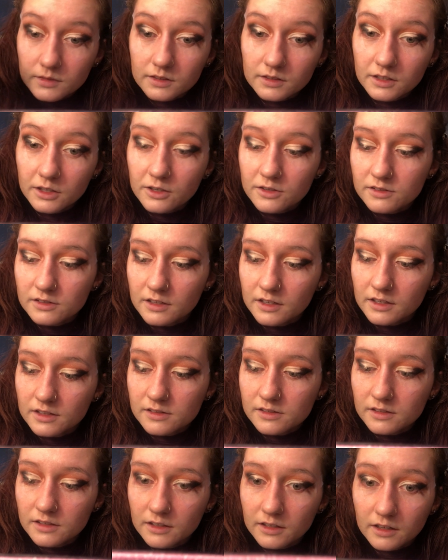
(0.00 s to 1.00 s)
There's the
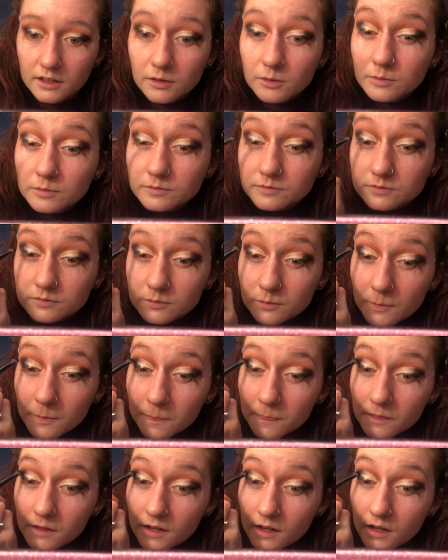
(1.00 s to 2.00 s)
AC again.
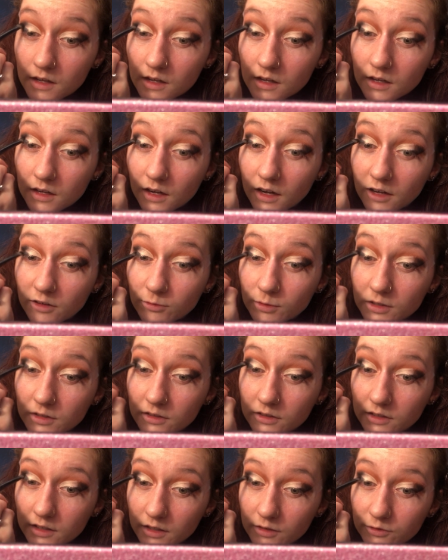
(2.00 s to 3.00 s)
I've been
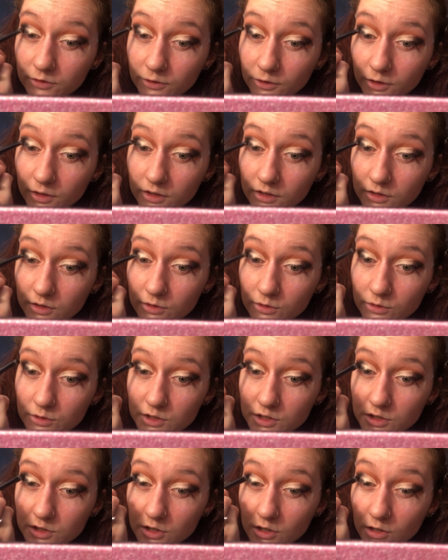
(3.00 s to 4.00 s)
looking for a new
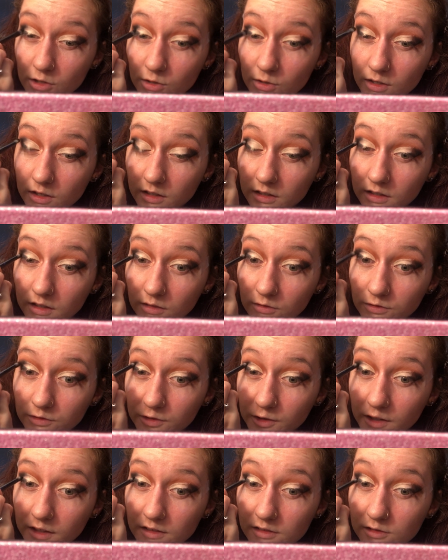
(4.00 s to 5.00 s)
show on
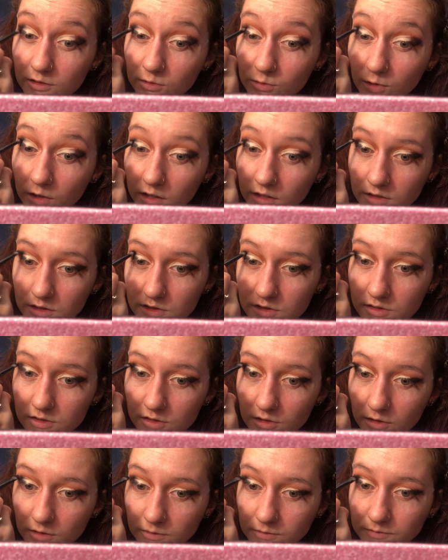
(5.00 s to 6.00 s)
Netflix to watch,
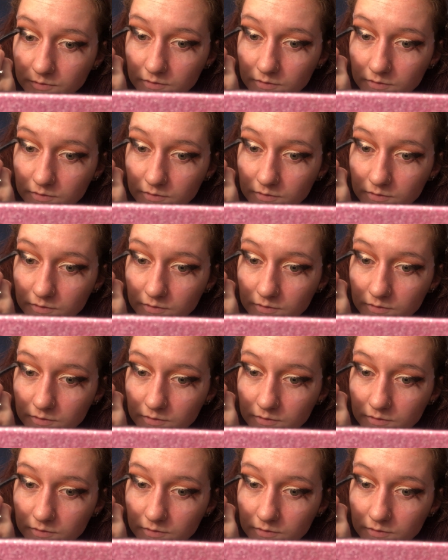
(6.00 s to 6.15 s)
so